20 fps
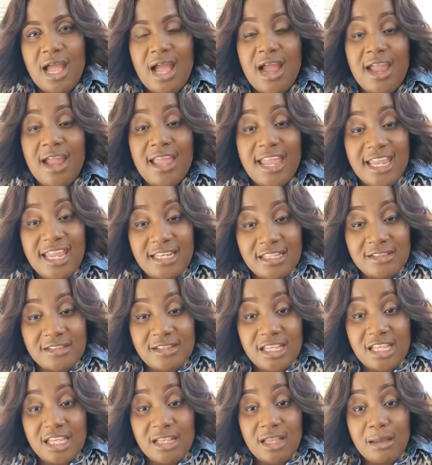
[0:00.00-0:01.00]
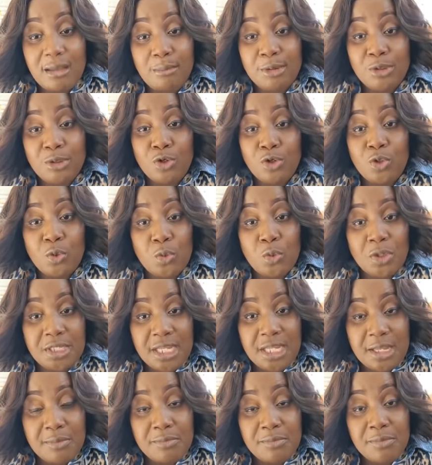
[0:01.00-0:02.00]
or anything, I don't know
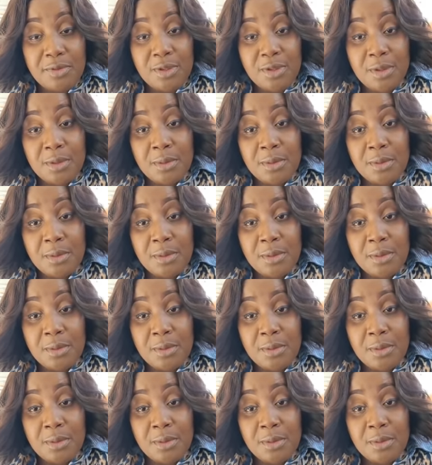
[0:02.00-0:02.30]
them.